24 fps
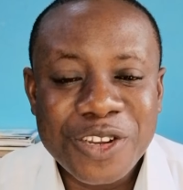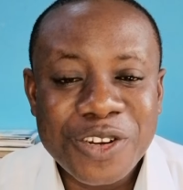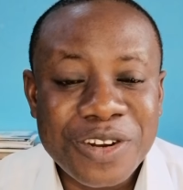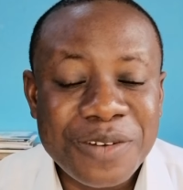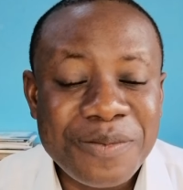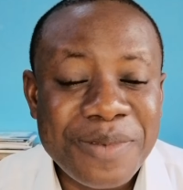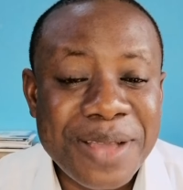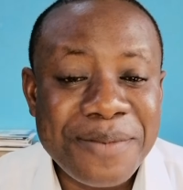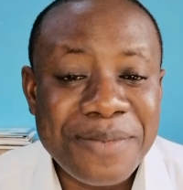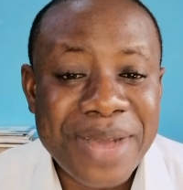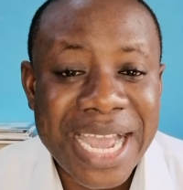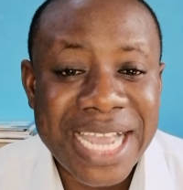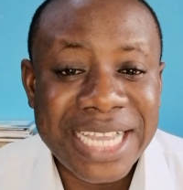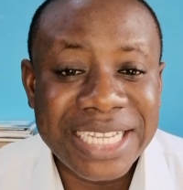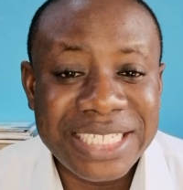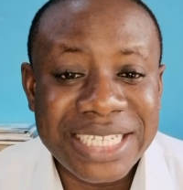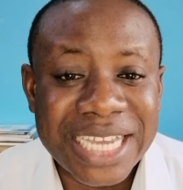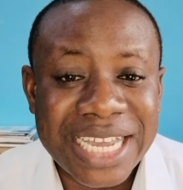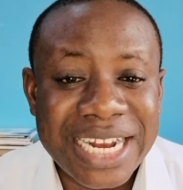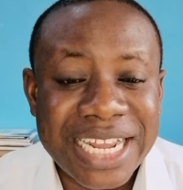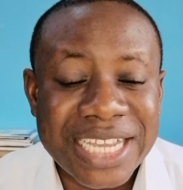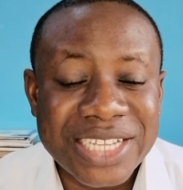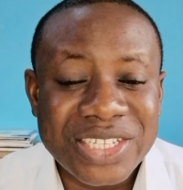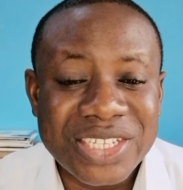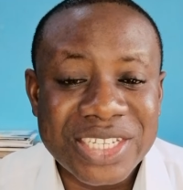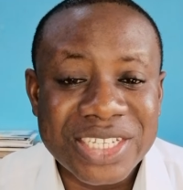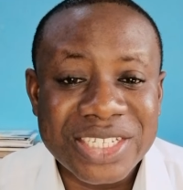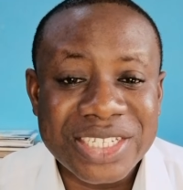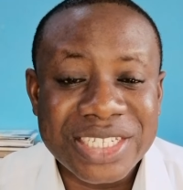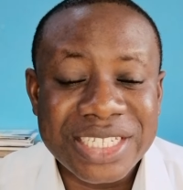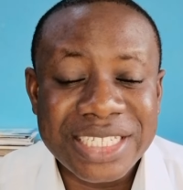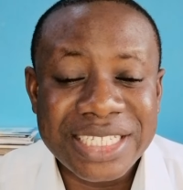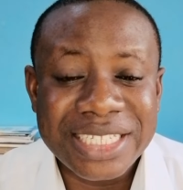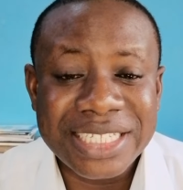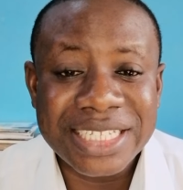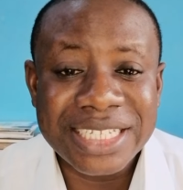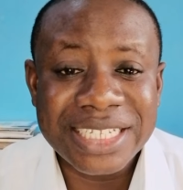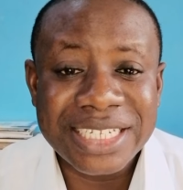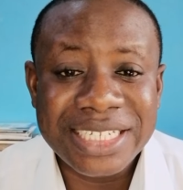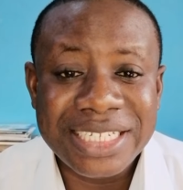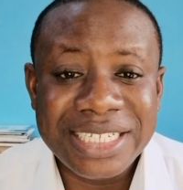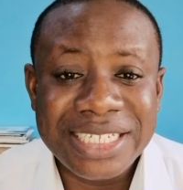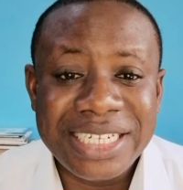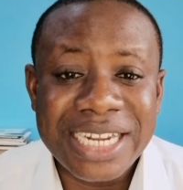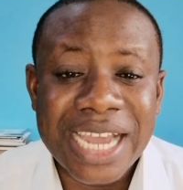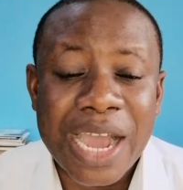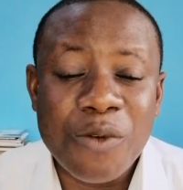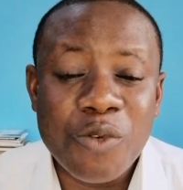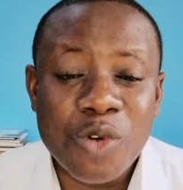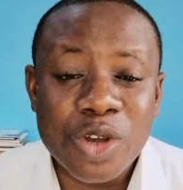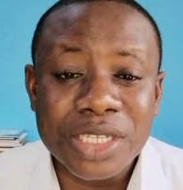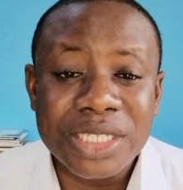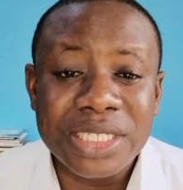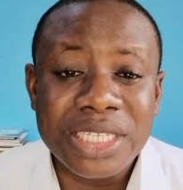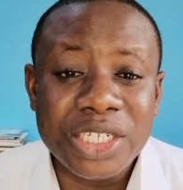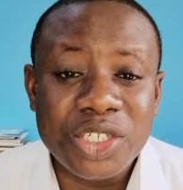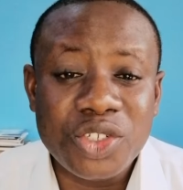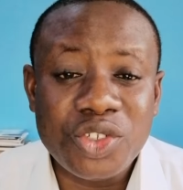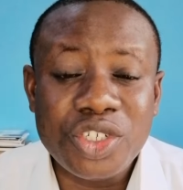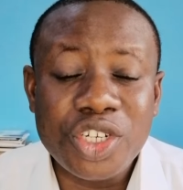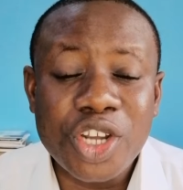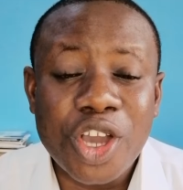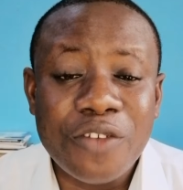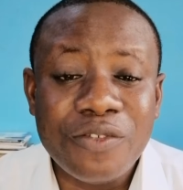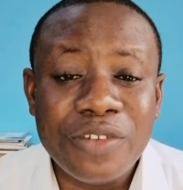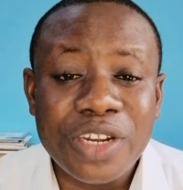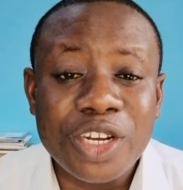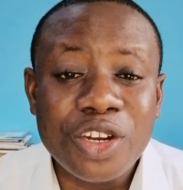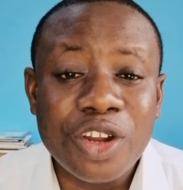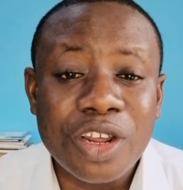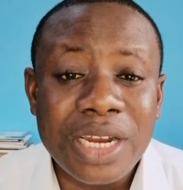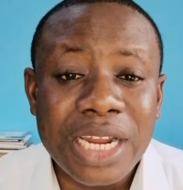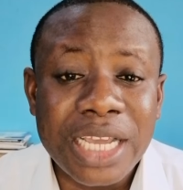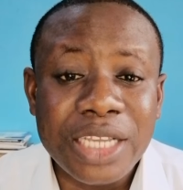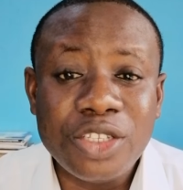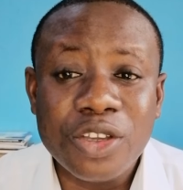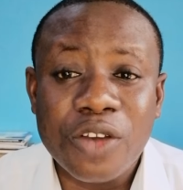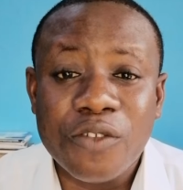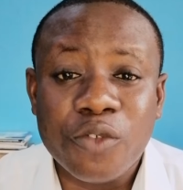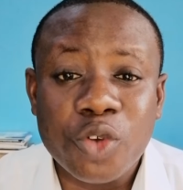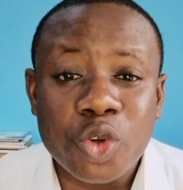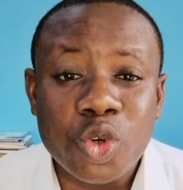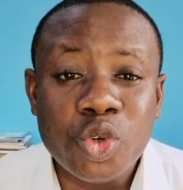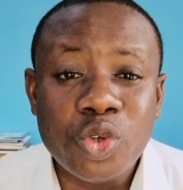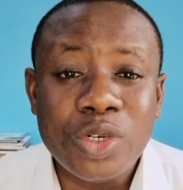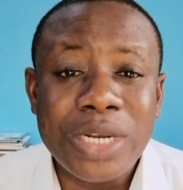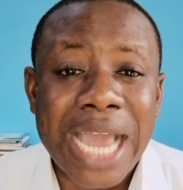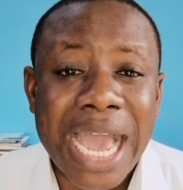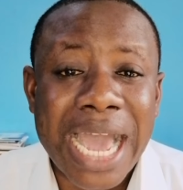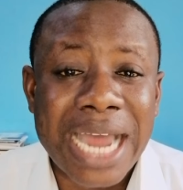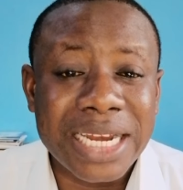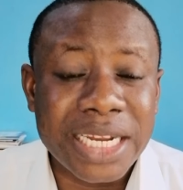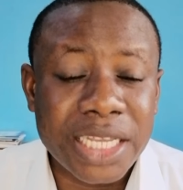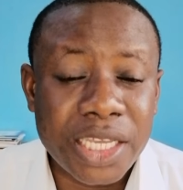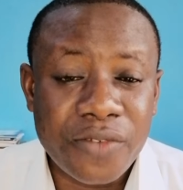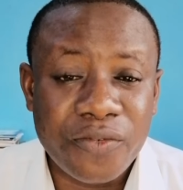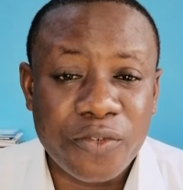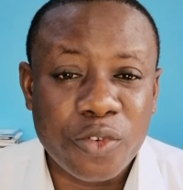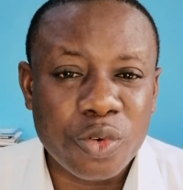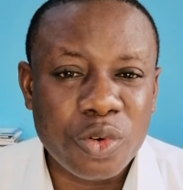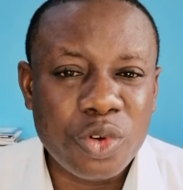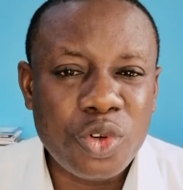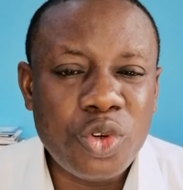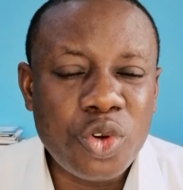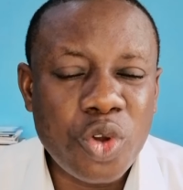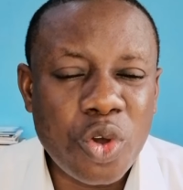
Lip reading: You remember in Genesis, there was the tree of the knowledge of good and evil.